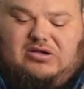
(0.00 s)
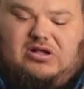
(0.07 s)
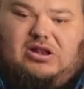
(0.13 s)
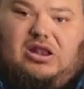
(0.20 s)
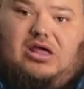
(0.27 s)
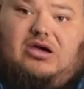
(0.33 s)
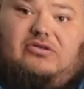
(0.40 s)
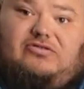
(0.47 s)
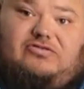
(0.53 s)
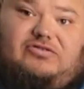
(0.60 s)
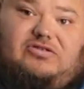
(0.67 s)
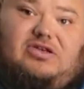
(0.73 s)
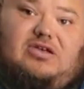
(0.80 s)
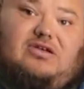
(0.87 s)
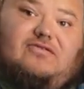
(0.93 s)

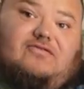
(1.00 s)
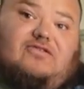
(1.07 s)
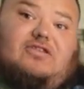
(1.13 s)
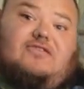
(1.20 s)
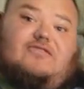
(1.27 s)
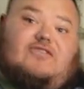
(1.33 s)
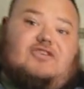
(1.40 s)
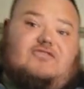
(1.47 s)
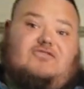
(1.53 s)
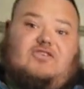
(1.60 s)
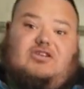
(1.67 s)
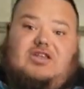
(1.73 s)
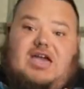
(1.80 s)
close for the first few